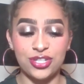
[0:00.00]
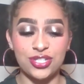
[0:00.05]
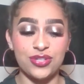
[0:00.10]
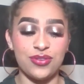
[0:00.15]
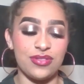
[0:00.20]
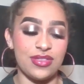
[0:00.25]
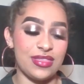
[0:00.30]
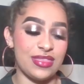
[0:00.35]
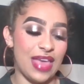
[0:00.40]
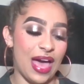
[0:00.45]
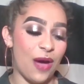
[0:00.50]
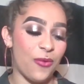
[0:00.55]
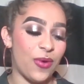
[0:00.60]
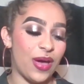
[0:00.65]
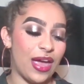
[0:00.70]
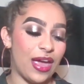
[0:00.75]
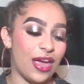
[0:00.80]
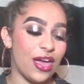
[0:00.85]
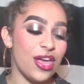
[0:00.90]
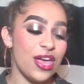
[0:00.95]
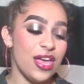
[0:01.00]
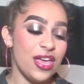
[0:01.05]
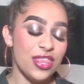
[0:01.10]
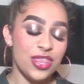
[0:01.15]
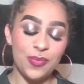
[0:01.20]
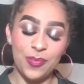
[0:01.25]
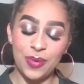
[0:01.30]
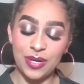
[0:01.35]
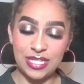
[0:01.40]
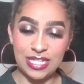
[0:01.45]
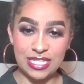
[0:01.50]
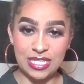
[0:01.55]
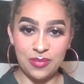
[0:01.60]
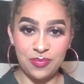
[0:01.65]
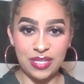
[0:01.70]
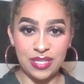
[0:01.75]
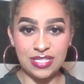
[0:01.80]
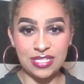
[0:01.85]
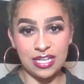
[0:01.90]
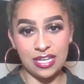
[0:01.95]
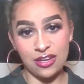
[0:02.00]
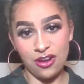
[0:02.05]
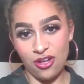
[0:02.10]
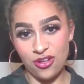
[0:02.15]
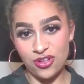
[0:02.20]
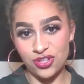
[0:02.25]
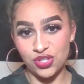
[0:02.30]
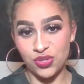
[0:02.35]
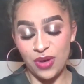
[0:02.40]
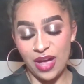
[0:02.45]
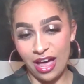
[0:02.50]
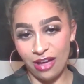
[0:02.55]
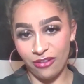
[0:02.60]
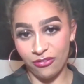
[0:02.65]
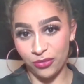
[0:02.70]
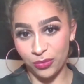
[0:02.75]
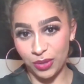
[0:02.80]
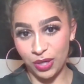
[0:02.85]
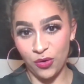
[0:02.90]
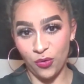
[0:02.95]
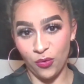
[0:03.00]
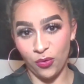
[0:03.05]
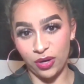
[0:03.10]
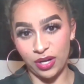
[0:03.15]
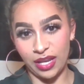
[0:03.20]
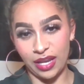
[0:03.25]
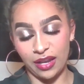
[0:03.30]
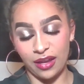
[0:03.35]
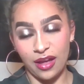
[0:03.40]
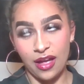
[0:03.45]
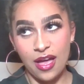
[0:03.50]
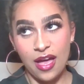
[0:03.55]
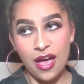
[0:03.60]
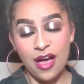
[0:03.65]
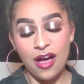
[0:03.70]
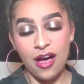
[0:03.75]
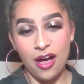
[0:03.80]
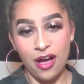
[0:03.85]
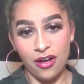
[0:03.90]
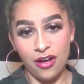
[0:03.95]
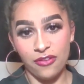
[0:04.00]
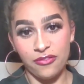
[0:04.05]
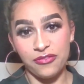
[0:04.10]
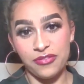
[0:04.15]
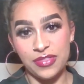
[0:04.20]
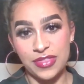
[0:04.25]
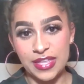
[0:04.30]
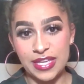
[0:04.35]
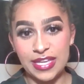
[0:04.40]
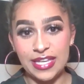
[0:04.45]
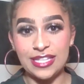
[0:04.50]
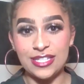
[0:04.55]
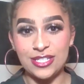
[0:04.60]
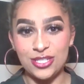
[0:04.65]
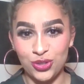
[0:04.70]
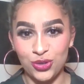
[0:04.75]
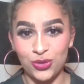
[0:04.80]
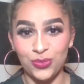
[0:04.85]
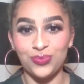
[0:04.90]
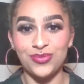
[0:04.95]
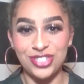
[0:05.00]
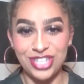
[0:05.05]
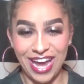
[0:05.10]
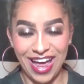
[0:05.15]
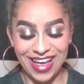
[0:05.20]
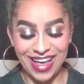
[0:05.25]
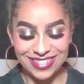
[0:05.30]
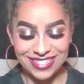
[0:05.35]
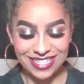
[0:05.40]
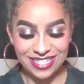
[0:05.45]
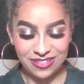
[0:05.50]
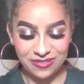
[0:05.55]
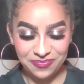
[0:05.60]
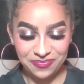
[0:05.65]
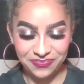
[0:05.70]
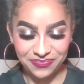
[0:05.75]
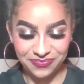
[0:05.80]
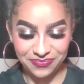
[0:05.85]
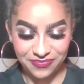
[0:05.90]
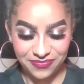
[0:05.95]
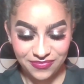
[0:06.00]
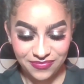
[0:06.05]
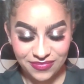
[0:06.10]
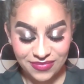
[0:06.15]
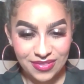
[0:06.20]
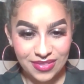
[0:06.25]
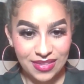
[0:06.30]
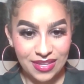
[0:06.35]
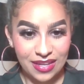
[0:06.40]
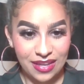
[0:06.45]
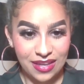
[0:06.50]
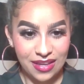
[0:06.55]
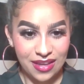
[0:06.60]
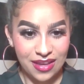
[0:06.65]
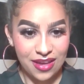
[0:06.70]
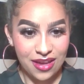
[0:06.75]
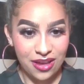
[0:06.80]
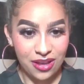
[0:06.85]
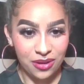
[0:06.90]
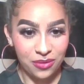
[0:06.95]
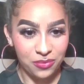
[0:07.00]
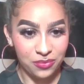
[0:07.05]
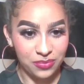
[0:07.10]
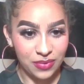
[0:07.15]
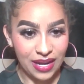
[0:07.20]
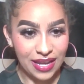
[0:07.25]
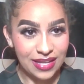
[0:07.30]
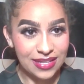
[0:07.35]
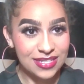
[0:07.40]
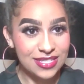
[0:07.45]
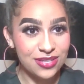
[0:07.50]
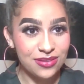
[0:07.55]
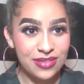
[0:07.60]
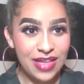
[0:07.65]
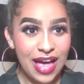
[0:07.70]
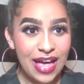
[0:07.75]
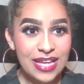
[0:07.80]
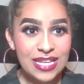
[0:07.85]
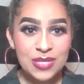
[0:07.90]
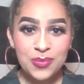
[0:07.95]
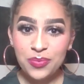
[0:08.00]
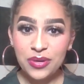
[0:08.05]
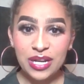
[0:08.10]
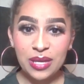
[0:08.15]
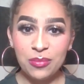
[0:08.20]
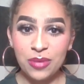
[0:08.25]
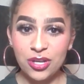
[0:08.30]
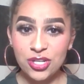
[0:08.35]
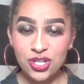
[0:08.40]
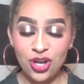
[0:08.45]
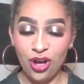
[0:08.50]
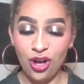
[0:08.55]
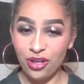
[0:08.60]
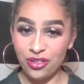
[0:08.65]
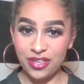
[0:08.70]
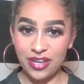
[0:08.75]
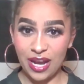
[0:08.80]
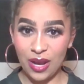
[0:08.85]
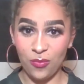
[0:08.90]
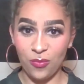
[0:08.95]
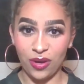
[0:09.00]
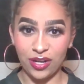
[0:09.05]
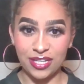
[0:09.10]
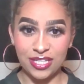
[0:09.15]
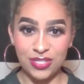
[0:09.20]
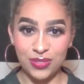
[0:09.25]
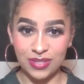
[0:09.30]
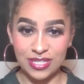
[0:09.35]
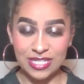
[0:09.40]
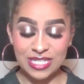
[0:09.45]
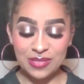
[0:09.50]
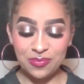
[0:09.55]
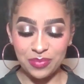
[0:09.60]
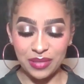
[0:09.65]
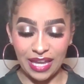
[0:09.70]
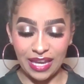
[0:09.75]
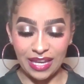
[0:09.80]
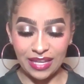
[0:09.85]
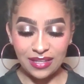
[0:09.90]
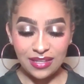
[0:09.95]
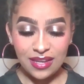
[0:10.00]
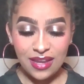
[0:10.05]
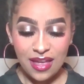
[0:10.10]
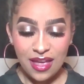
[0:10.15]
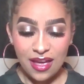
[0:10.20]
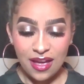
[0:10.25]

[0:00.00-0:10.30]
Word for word: So then that way the participants can also have a recording of the Zoom chat. Alright, so that is pretty much all that I wanted to explain.